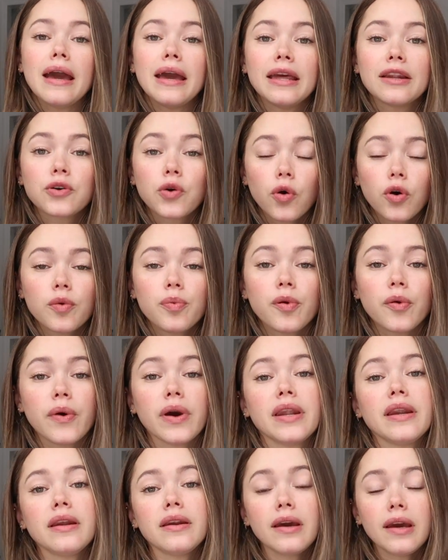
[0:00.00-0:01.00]

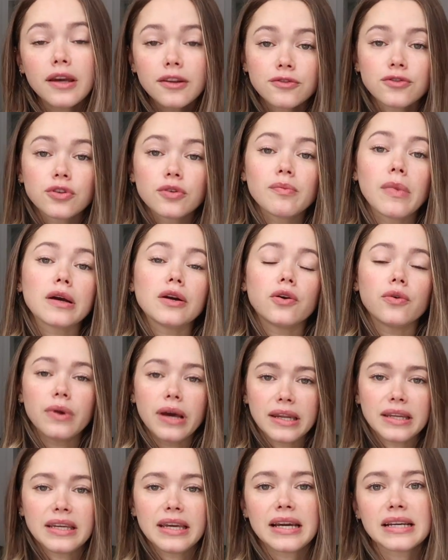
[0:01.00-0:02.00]
incorporated into my already